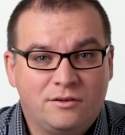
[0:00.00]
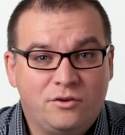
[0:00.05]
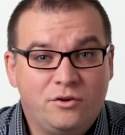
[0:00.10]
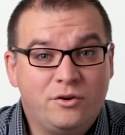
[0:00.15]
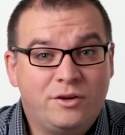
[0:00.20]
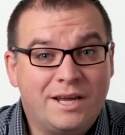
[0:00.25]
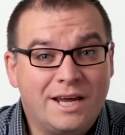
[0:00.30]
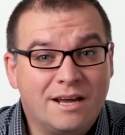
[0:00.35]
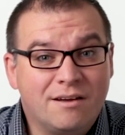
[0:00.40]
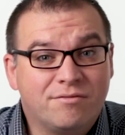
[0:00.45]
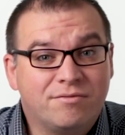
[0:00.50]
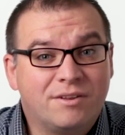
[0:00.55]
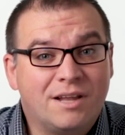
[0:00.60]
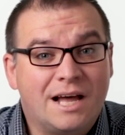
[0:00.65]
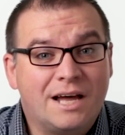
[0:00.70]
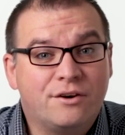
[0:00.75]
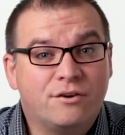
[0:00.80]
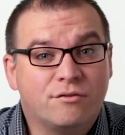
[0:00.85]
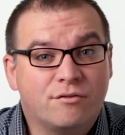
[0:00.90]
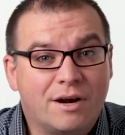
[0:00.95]
You can't
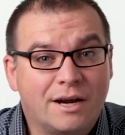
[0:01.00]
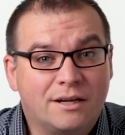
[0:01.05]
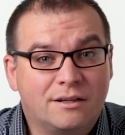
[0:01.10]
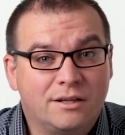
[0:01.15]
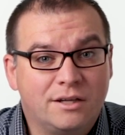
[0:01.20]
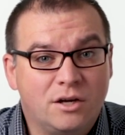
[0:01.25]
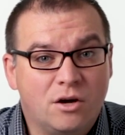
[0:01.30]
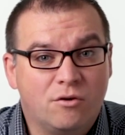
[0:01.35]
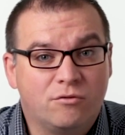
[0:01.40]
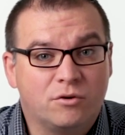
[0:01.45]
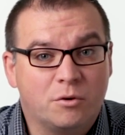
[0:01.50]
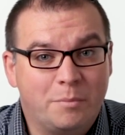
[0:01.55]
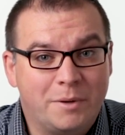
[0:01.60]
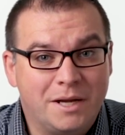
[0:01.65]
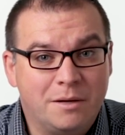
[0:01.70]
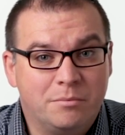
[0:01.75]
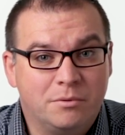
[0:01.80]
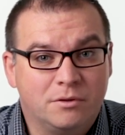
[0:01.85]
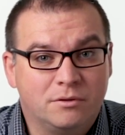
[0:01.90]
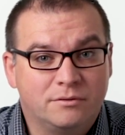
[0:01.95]
fly directly over
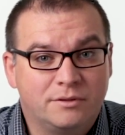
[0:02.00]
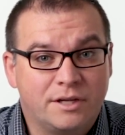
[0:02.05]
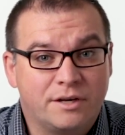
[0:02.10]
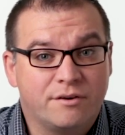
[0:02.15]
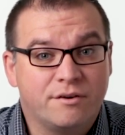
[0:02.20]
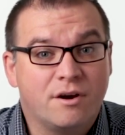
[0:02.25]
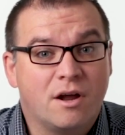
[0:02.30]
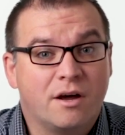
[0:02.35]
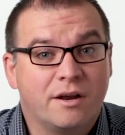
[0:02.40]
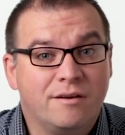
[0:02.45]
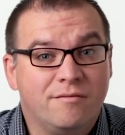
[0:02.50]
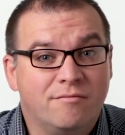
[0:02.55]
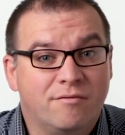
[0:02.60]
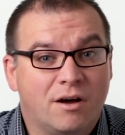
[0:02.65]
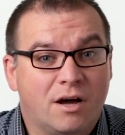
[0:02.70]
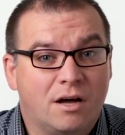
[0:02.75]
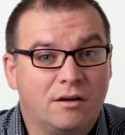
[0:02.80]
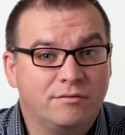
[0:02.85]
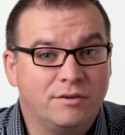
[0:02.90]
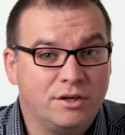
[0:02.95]
people that are not
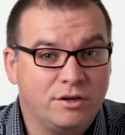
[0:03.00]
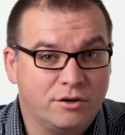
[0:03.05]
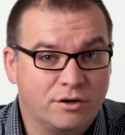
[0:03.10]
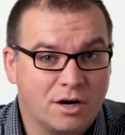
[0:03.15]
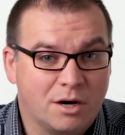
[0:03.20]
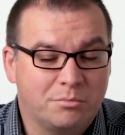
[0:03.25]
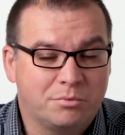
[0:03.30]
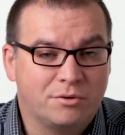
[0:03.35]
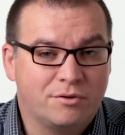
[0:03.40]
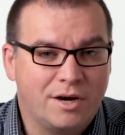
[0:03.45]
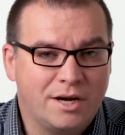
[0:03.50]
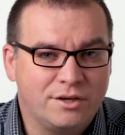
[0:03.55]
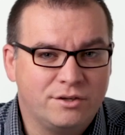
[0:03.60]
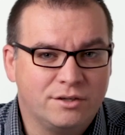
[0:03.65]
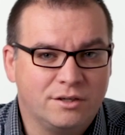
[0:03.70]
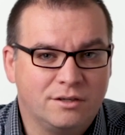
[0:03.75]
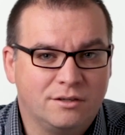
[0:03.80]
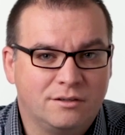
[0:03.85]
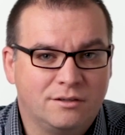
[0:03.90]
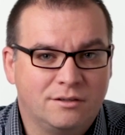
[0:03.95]
involved in your
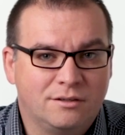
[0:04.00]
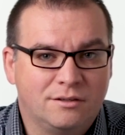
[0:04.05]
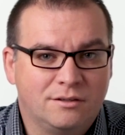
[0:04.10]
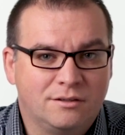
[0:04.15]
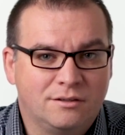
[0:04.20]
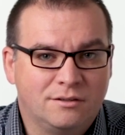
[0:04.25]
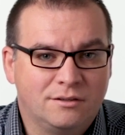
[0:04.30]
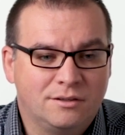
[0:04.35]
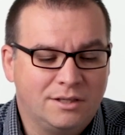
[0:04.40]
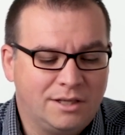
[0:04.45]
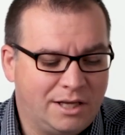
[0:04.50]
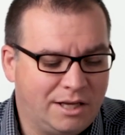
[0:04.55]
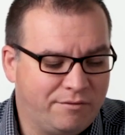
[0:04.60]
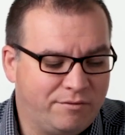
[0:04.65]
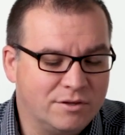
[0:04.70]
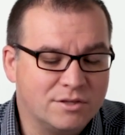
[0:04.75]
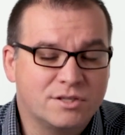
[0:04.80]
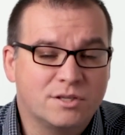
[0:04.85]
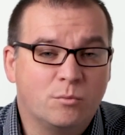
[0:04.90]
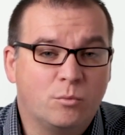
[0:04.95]
operation. If
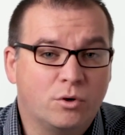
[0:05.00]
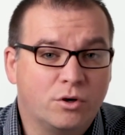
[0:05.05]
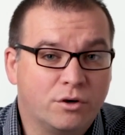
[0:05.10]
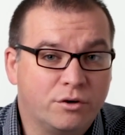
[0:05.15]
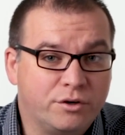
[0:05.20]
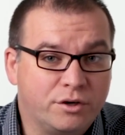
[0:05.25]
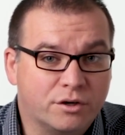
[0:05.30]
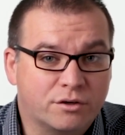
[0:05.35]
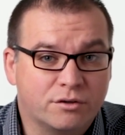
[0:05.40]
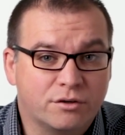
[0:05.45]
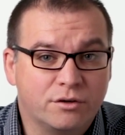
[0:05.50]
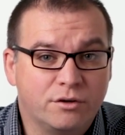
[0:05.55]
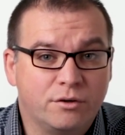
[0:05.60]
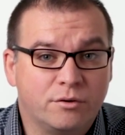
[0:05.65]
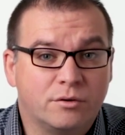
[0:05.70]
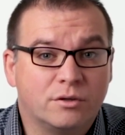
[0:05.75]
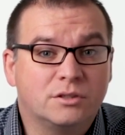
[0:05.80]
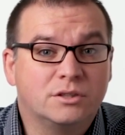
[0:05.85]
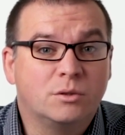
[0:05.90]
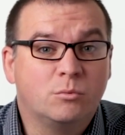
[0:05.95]
it's someone on your crew
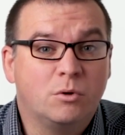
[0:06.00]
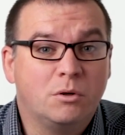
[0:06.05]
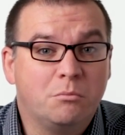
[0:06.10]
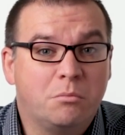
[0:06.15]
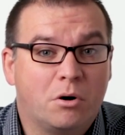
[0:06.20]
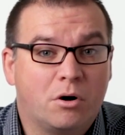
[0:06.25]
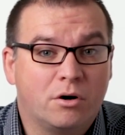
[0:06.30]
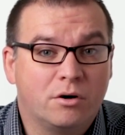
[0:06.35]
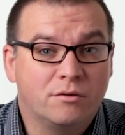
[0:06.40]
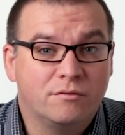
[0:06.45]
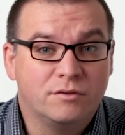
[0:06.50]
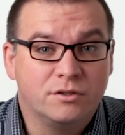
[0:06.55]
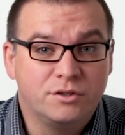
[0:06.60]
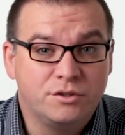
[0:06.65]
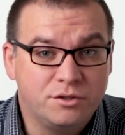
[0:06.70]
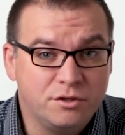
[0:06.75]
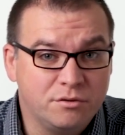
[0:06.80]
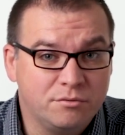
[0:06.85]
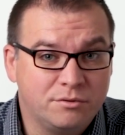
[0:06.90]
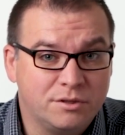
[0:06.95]
or someone part of the
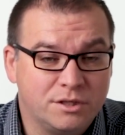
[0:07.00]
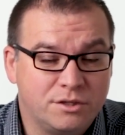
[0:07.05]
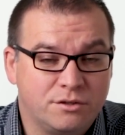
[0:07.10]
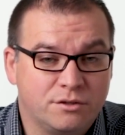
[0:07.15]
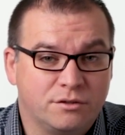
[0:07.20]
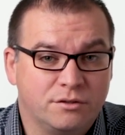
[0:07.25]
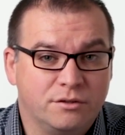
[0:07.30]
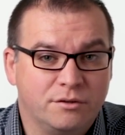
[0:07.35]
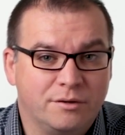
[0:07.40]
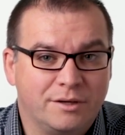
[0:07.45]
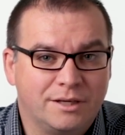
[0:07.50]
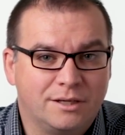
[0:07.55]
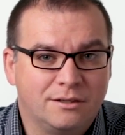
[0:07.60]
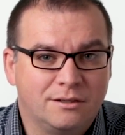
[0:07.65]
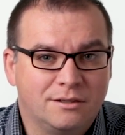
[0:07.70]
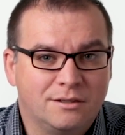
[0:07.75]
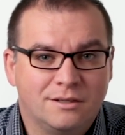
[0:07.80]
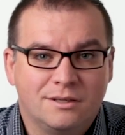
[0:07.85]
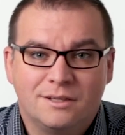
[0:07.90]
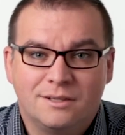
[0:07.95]
shoot that you're doing,
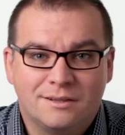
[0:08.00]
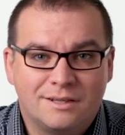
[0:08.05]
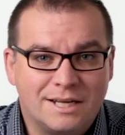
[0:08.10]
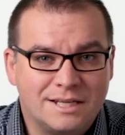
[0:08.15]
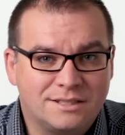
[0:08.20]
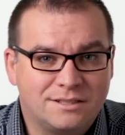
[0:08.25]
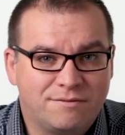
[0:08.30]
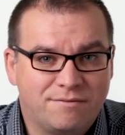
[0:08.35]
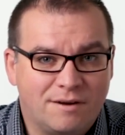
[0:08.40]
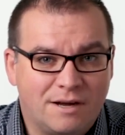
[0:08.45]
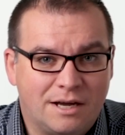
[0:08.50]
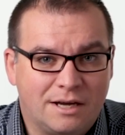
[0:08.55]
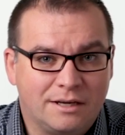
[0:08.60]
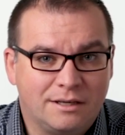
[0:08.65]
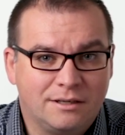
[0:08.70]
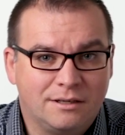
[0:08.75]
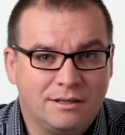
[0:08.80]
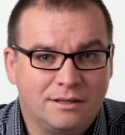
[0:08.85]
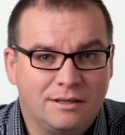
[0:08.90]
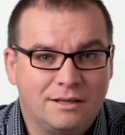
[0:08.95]
that's
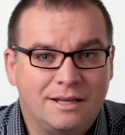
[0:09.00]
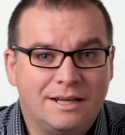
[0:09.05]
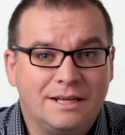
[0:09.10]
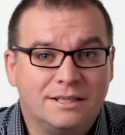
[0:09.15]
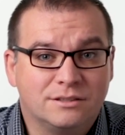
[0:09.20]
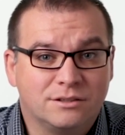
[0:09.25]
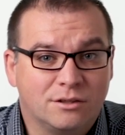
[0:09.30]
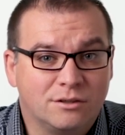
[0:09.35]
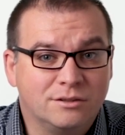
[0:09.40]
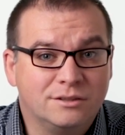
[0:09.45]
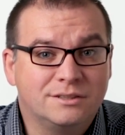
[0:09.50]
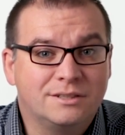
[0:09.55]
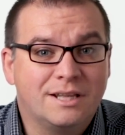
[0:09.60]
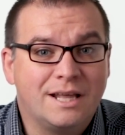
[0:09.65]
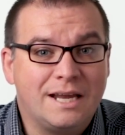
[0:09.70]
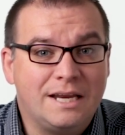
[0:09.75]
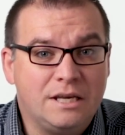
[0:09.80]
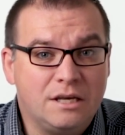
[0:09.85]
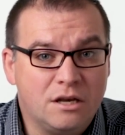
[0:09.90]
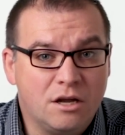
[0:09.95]
fine. As long as
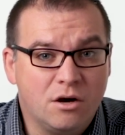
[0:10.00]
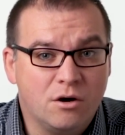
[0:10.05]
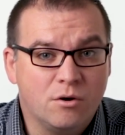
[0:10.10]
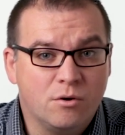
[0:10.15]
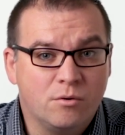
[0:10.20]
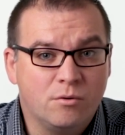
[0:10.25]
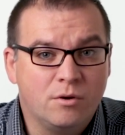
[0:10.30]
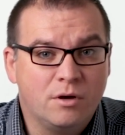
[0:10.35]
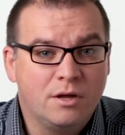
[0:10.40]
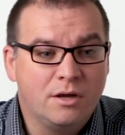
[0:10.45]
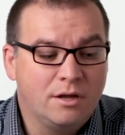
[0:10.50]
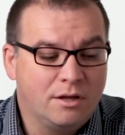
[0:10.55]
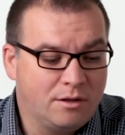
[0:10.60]
they know